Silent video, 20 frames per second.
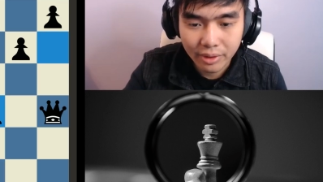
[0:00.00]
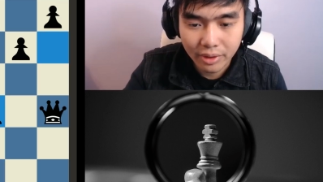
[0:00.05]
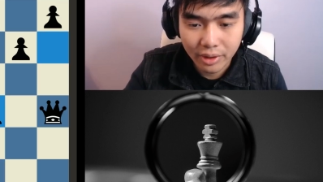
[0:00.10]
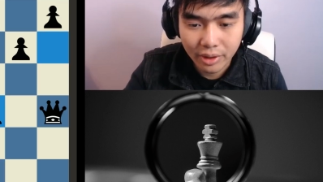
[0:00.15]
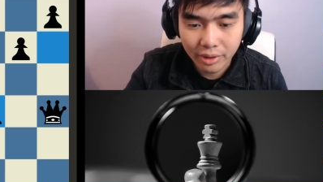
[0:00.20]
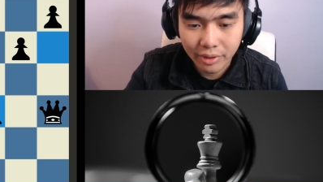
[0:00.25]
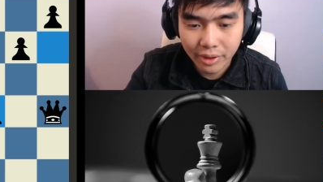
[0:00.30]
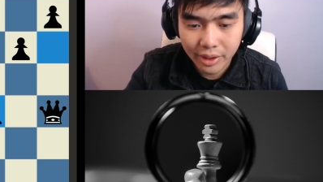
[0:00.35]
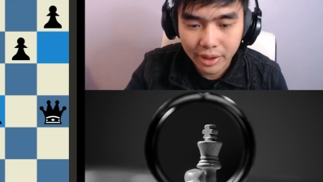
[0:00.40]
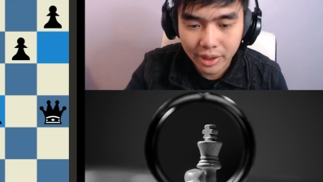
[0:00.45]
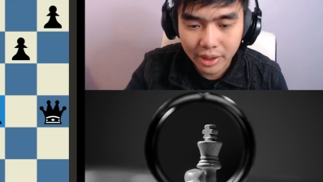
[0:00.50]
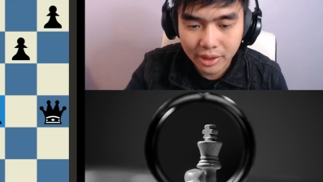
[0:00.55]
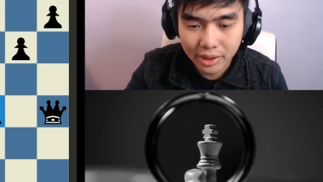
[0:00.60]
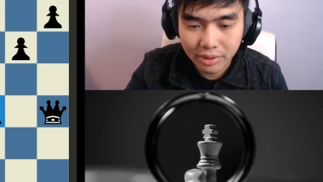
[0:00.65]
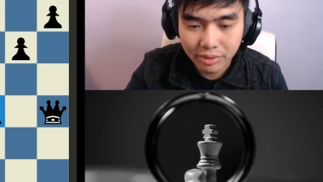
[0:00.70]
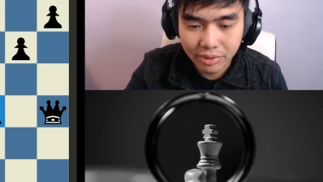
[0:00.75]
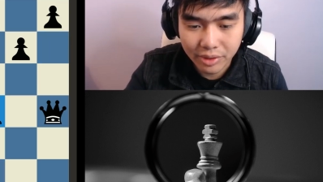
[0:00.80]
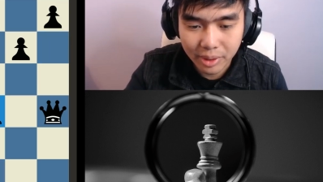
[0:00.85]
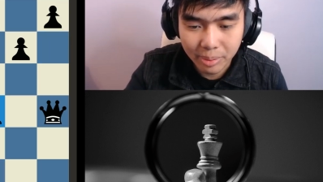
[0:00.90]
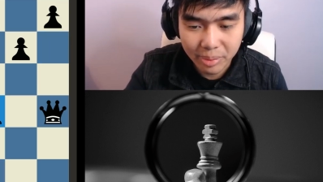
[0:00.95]
Alright, that's a
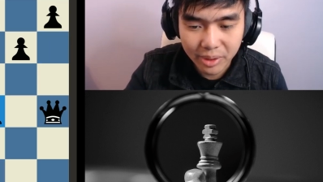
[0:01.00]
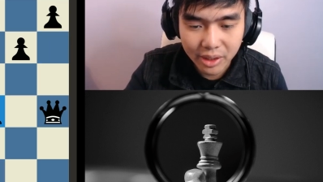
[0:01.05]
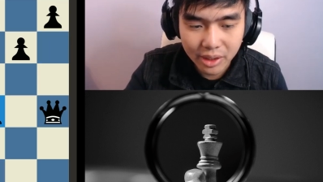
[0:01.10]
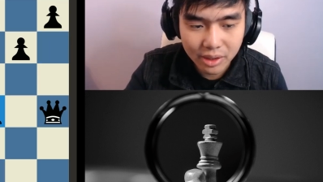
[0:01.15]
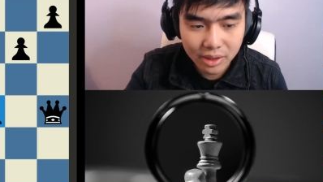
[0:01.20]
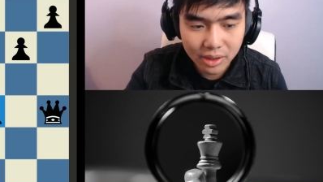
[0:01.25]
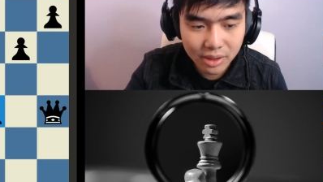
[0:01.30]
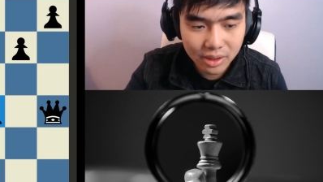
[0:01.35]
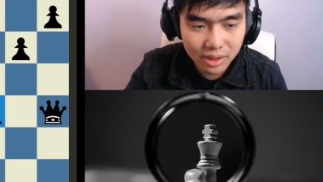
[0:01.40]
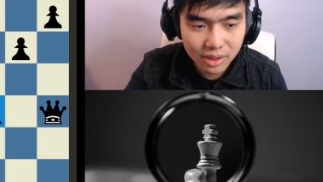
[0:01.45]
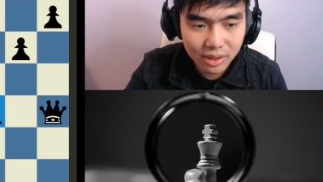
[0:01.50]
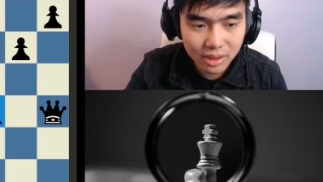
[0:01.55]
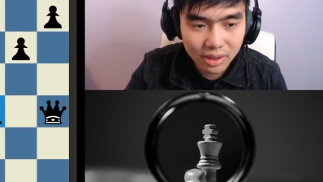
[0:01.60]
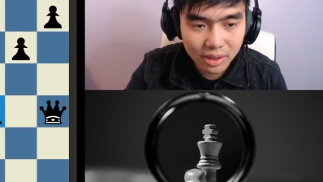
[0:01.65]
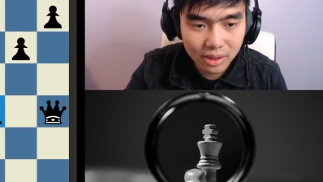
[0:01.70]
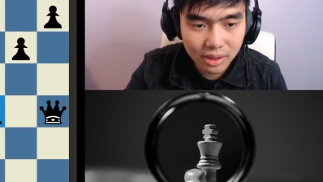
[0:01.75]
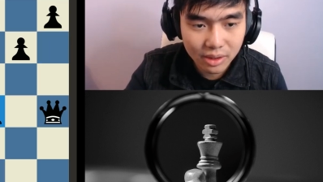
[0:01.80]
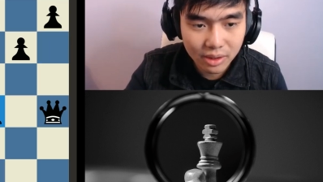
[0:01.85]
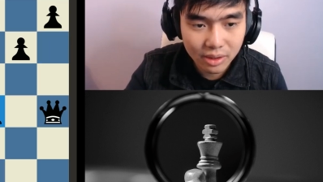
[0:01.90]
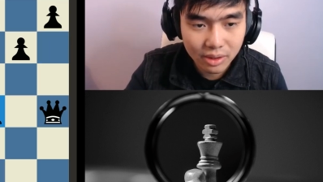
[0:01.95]
free piece.
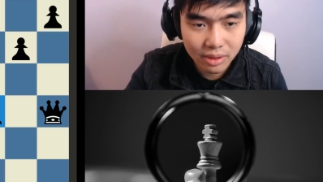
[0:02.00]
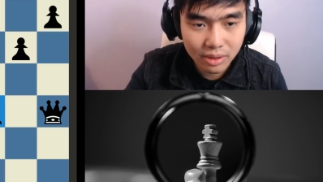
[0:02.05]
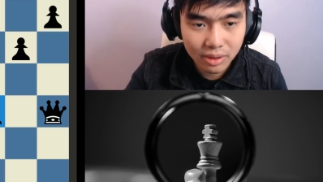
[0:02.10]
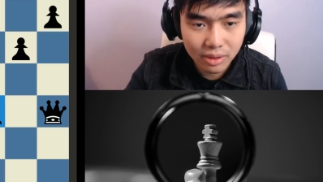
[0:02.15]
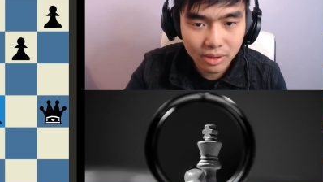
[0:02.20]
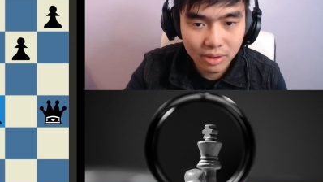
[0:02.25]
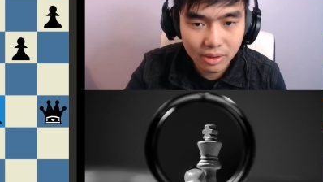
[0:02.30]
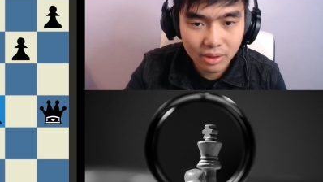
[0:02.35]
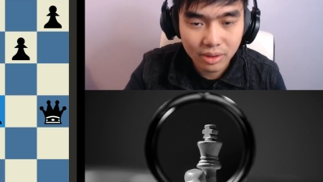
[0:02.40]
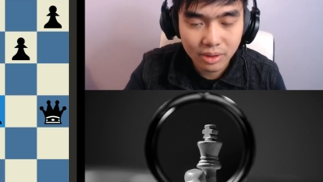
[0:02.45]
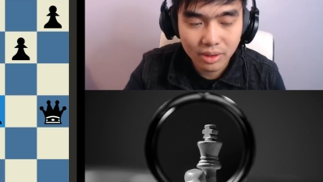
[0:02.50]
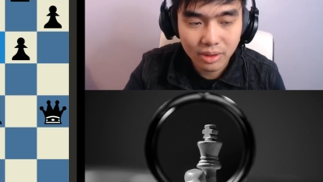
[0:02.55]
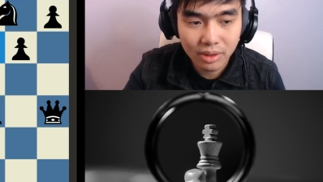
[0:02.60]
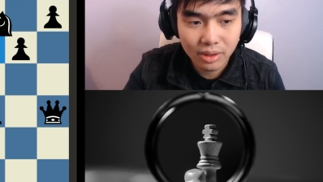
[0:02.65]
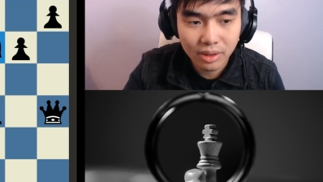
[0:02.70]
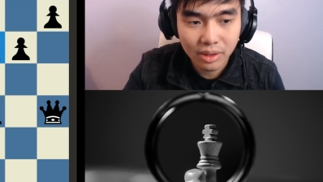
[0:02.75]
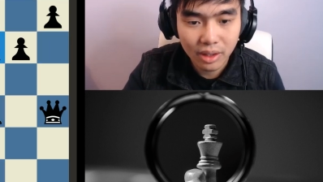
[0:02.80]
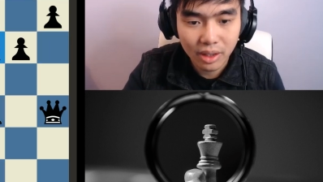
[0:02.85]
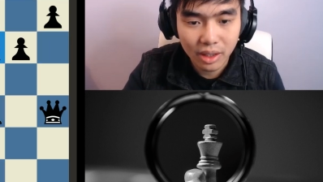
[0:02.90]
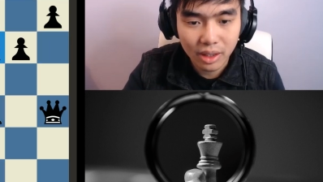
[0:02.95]

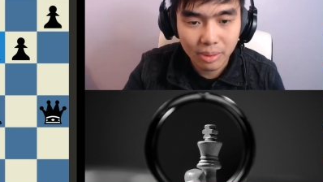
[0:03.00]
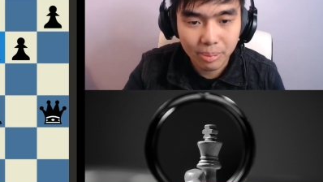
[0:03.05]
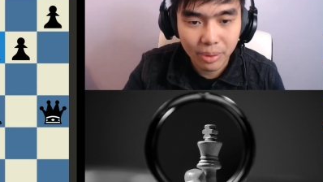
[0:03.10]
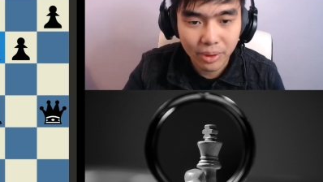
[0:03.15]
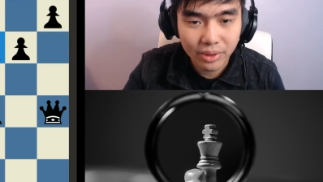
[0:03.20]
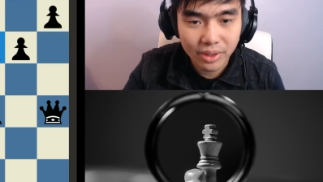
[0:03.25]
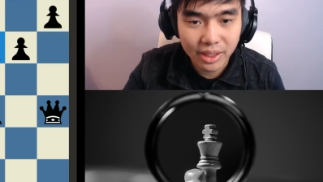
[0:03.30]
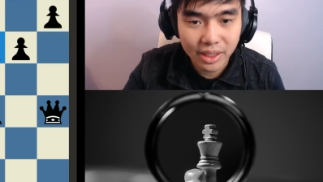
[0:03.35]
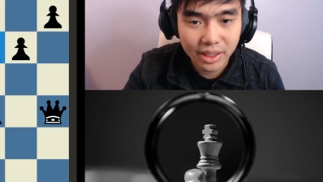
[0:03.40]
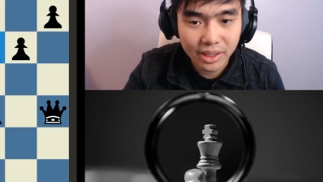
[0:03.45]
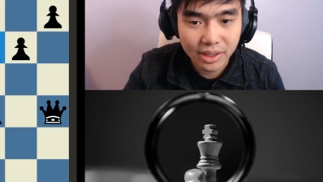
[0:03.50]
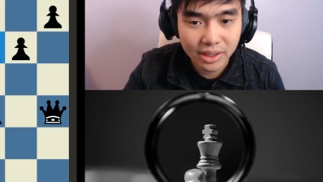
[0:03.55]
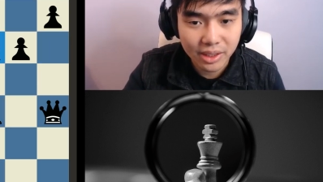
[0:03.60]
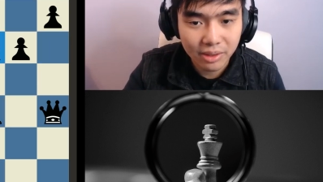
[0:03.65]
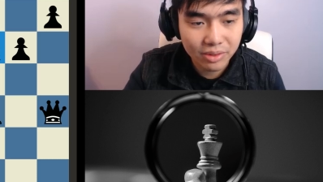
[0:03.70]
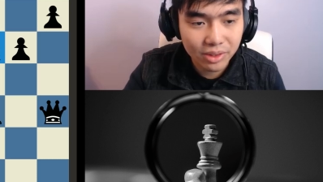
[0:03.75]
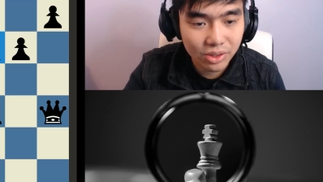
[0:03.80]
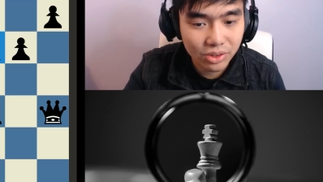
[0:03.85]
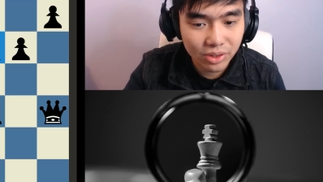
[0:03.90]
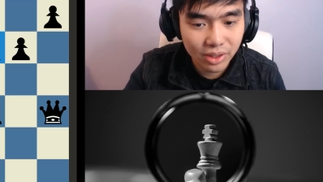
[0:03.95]
Our opponent is
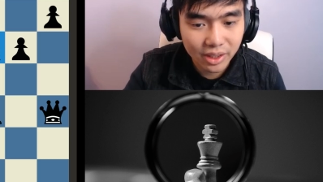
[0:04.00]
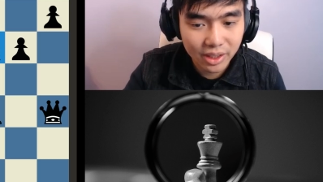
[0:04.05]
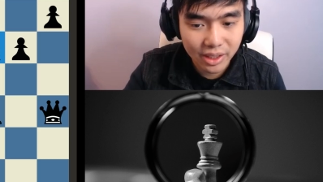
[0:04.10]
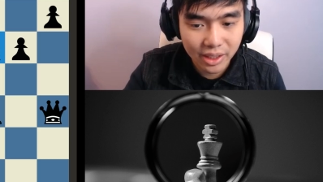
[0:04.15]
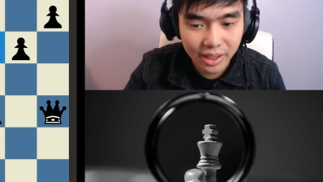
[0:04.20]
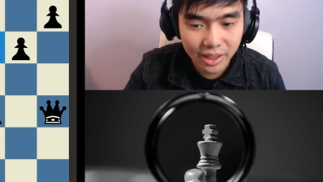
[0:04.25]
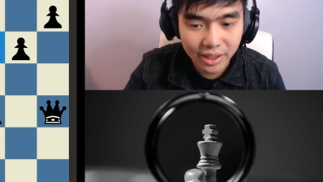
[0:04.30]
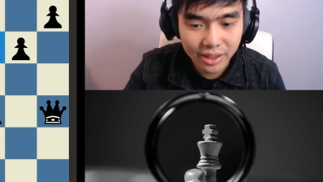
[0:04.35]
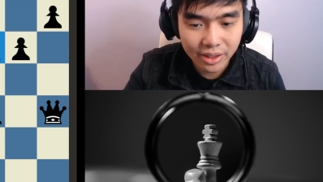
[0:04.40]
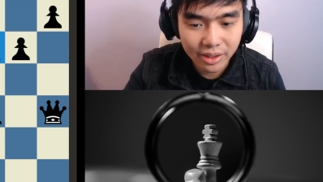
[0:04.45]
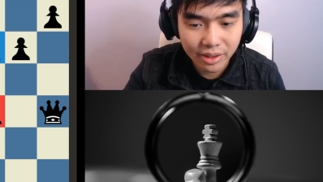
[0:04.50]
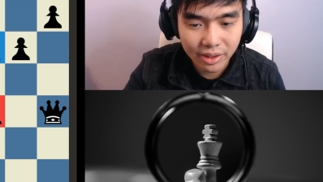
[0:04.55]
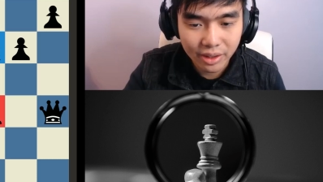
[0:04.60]
self-destructing here.